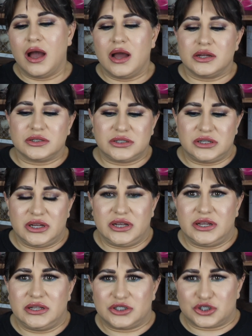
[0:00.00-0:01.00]

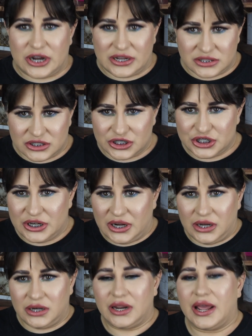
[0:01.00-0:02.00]
she's
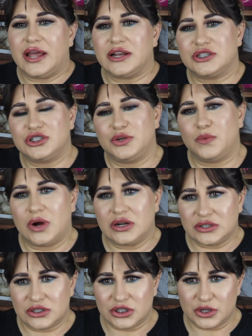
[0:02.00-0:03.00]
transitioning, and she
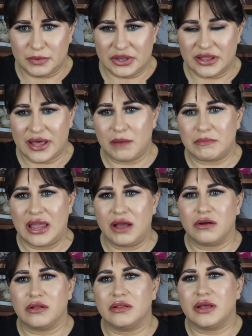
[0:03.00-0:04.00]
wants to be that
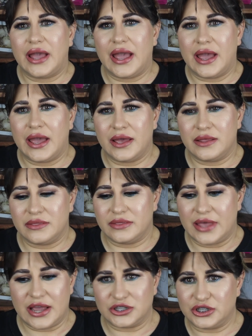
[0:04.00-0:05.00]
male, and
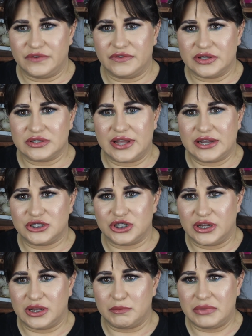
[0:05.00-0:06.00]
that she feels like she
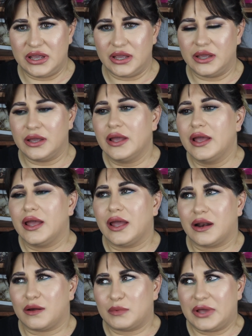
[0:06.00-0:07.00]
can be.
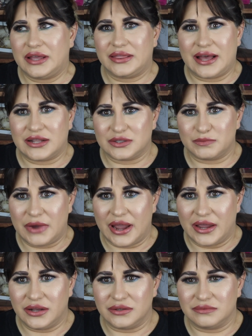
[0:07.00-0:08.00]
And I'm like, that's
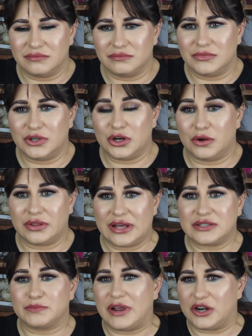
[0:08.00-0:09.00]
my
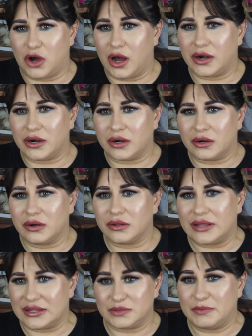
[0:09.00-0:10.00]
daughter,
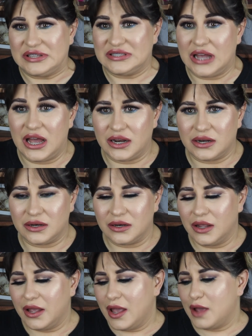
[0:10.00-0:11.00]
that's my son.
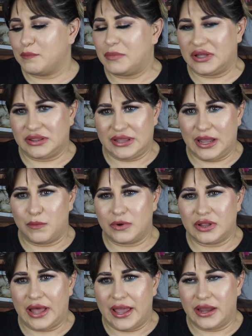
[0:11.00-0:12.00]
But they were
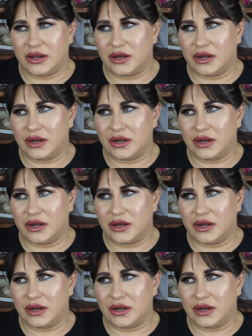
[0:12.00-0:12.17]
like,